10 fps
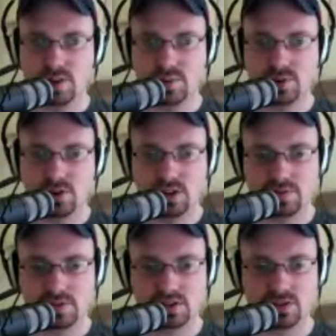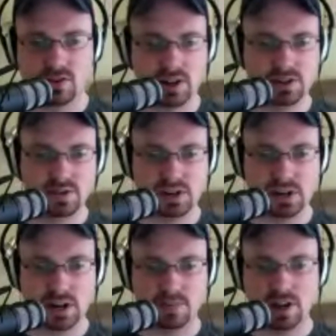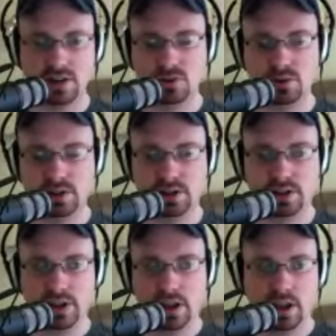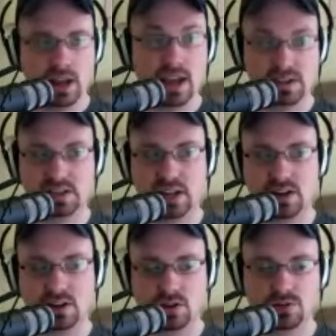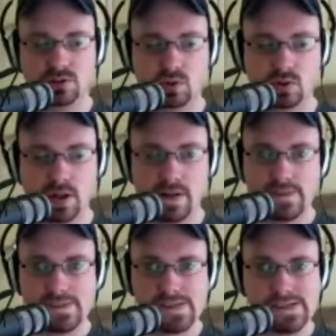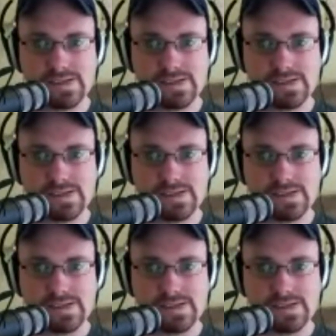or soon, or people don't express a strong interest in it, I might do it as a standalone tool.